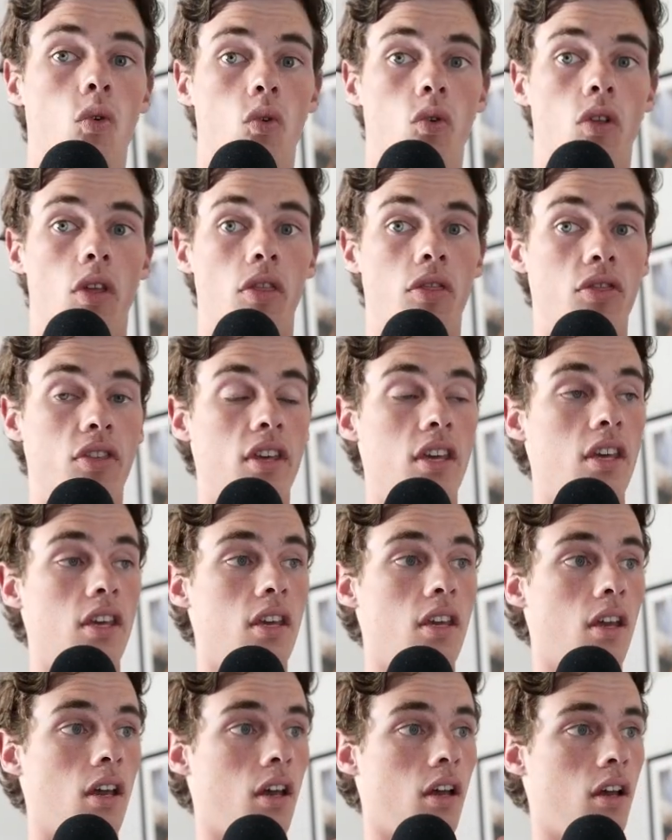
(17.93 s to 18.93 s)

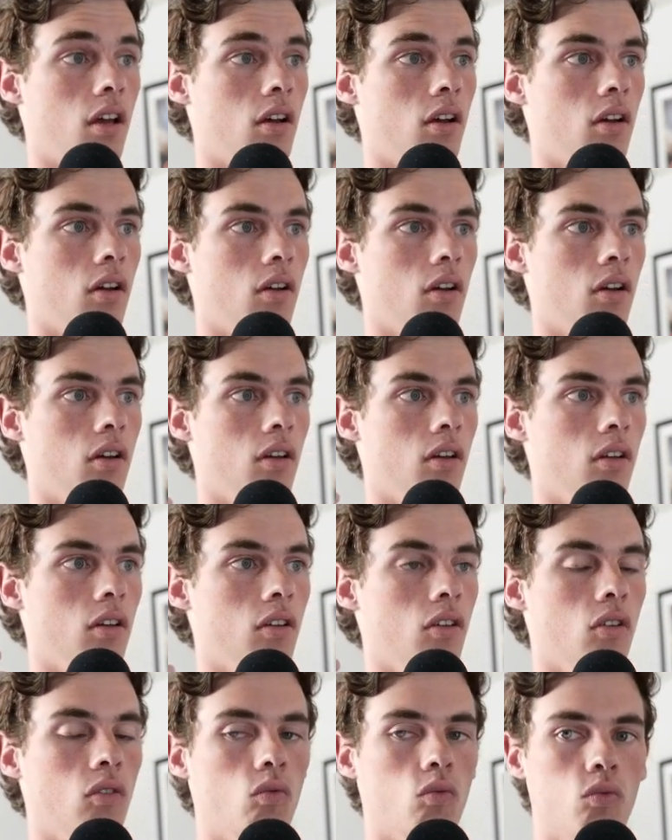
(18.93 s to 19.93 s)
the
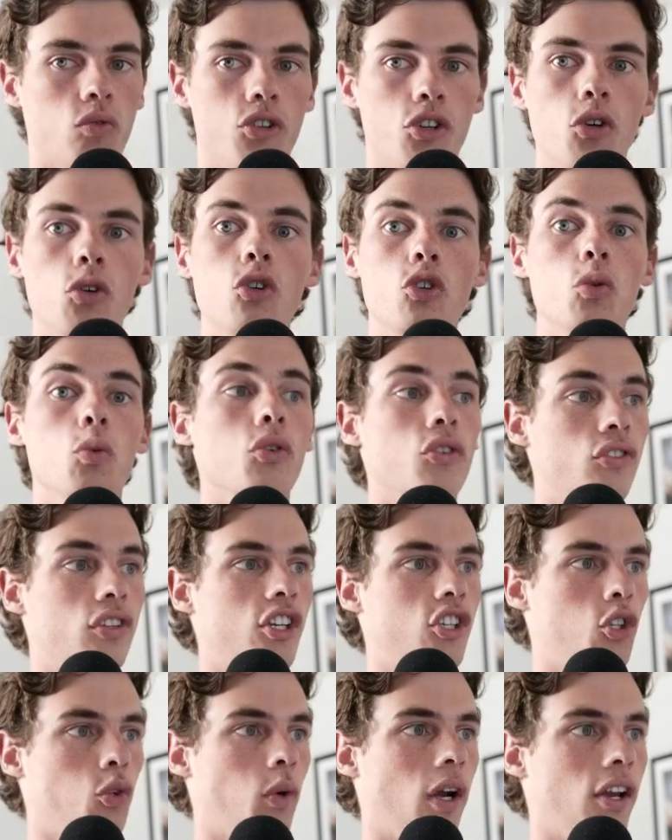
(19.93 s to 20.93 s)
usual
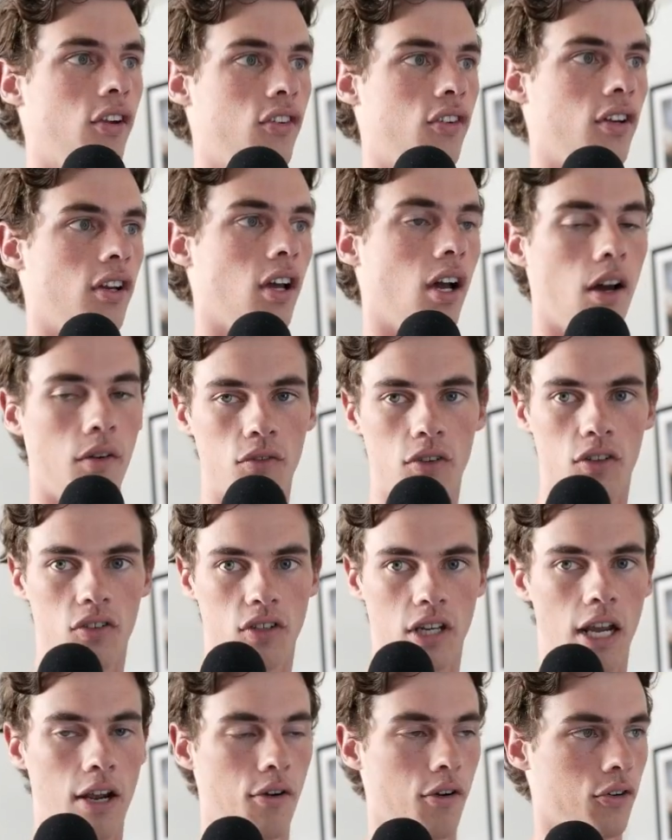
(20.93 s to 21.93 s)
situation of this
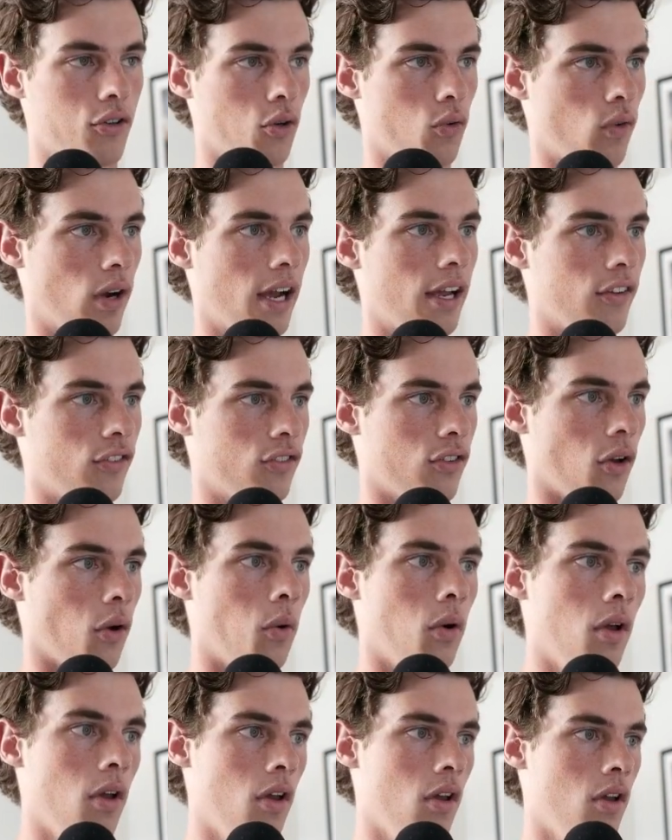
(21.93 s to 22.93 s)
character, right? So
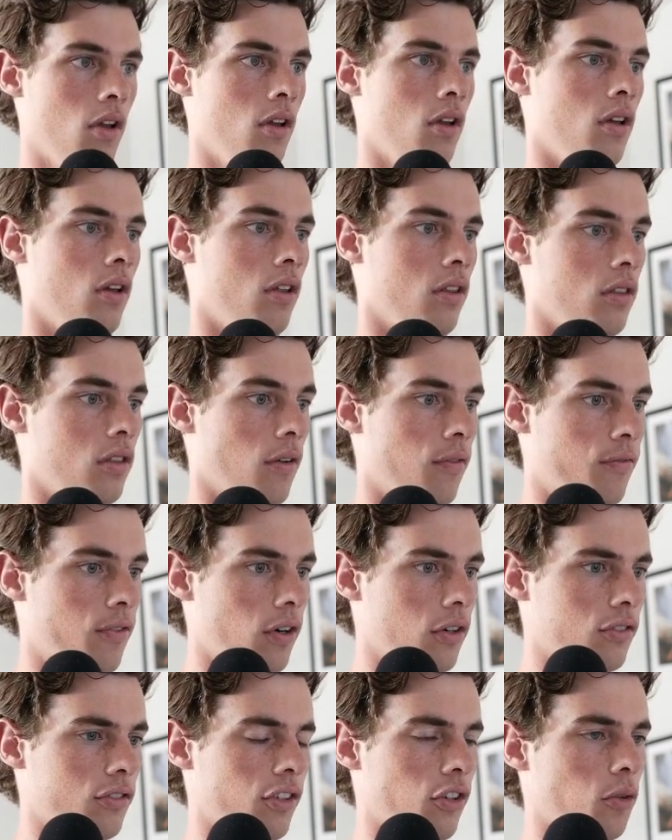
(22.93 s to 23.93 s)
the
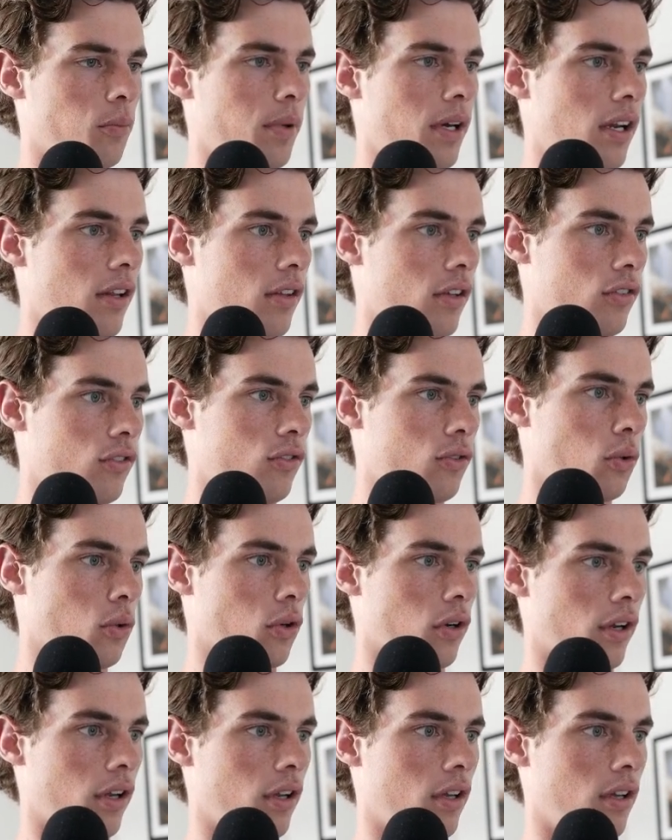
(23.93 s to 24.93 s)
first little bit of this
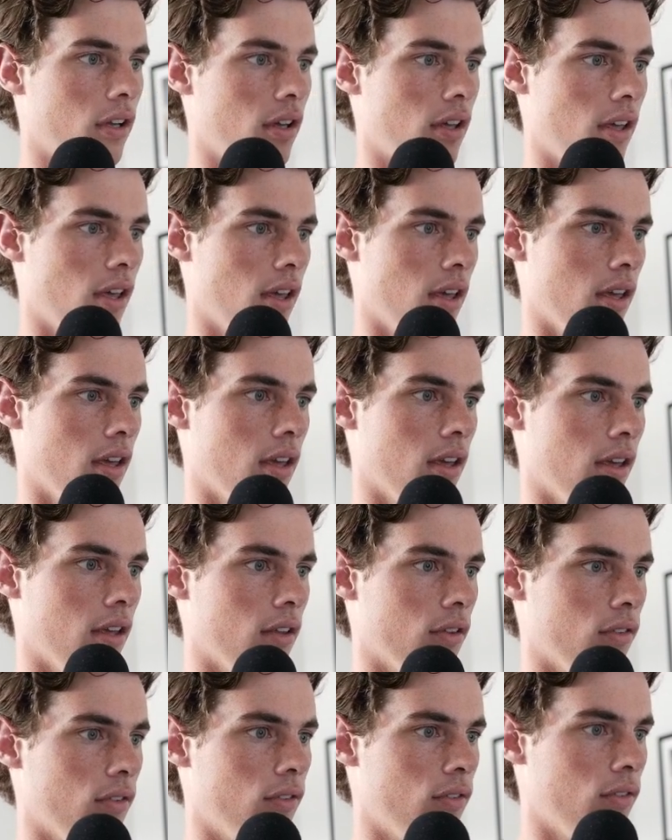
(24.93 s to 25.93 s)
story
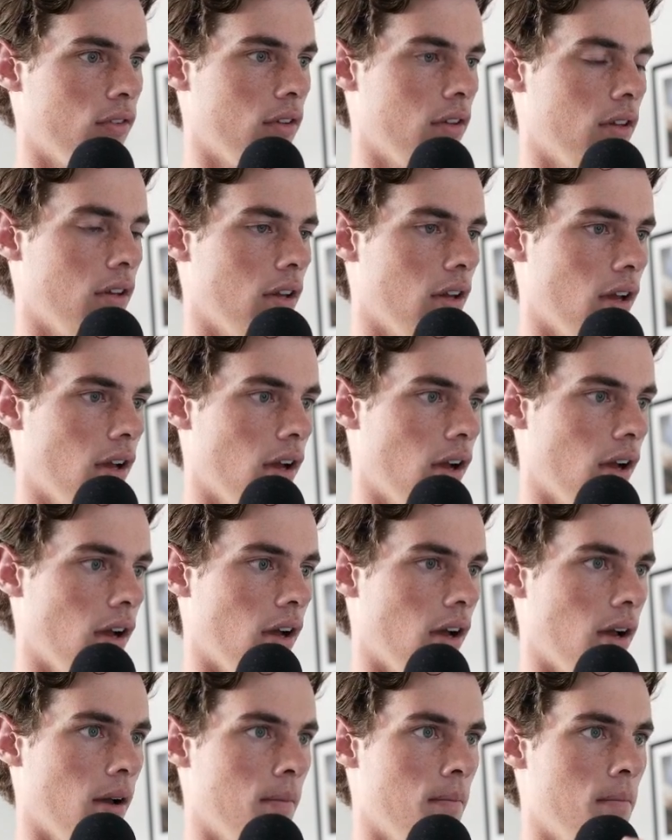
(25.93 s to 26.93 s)
is,
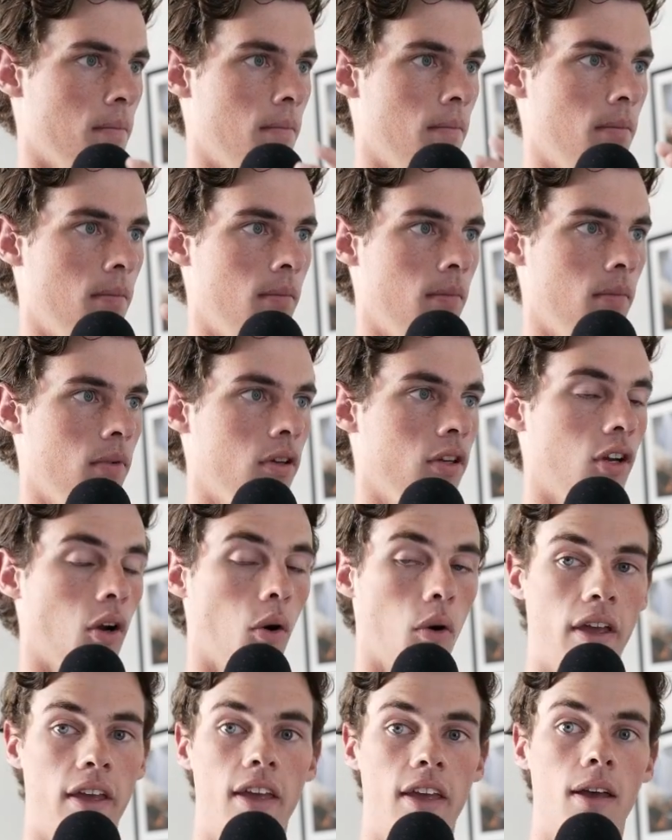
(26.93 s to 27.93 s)

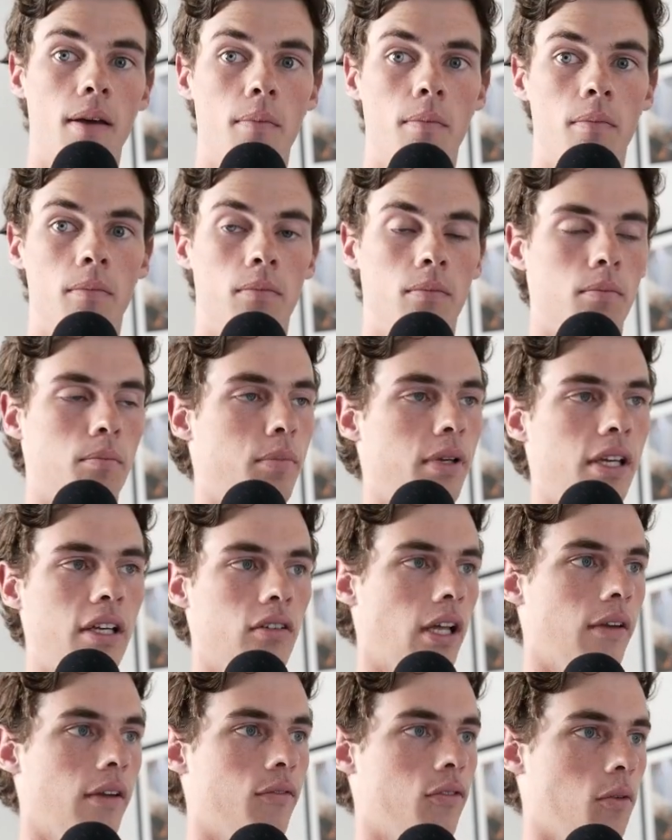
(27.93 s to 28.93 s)
him being
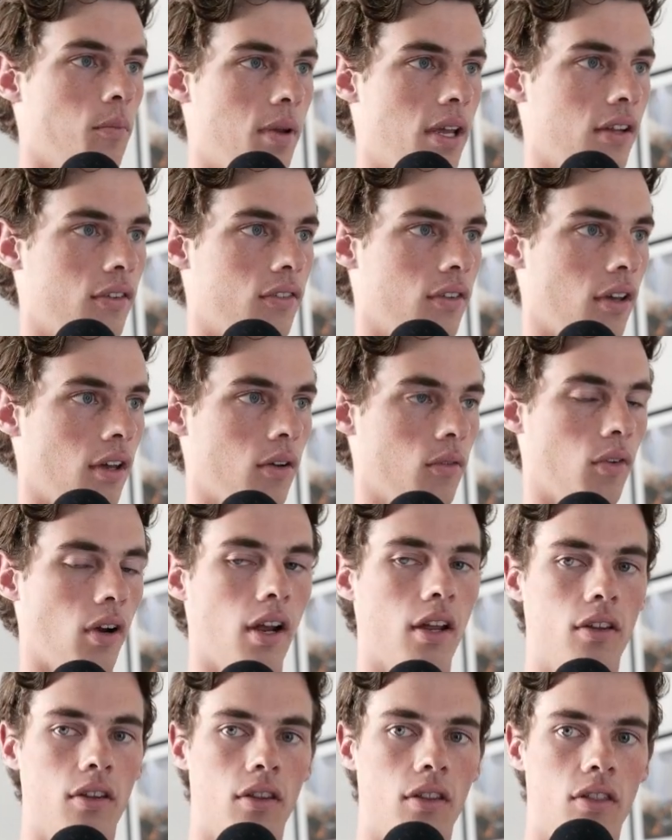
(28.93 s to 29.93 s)
late for pizza,
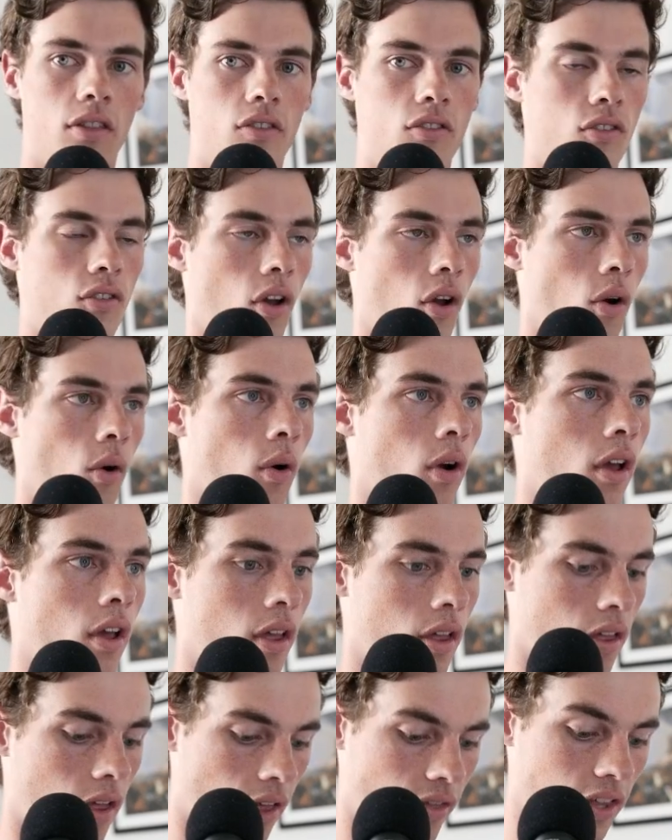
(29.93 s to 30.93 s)
right? So,
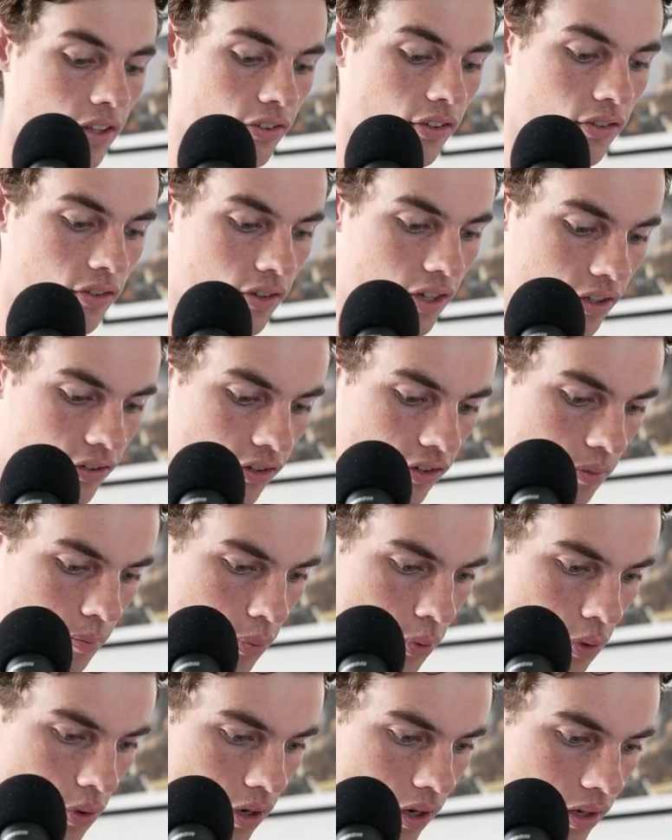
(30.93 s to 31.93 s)
and this is
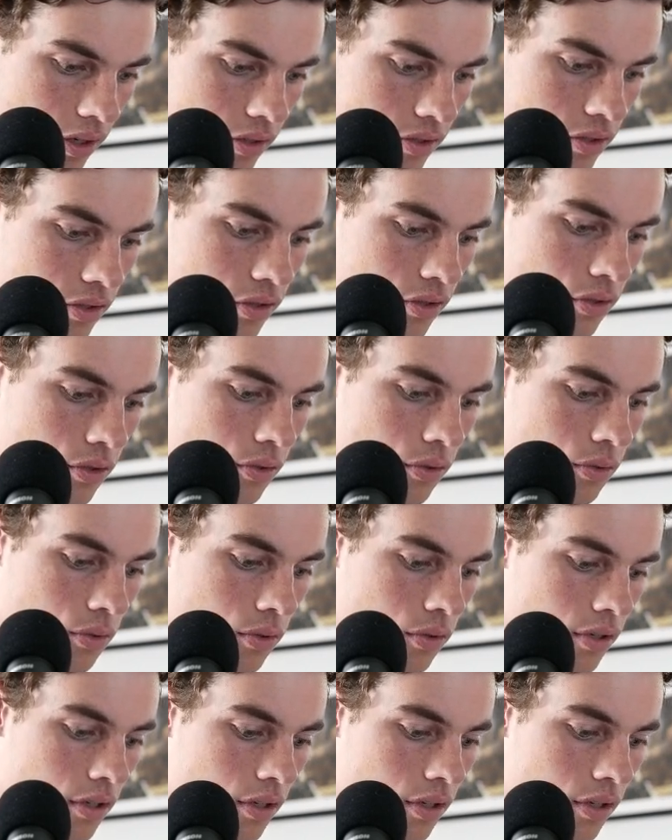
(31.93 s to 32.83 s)
important to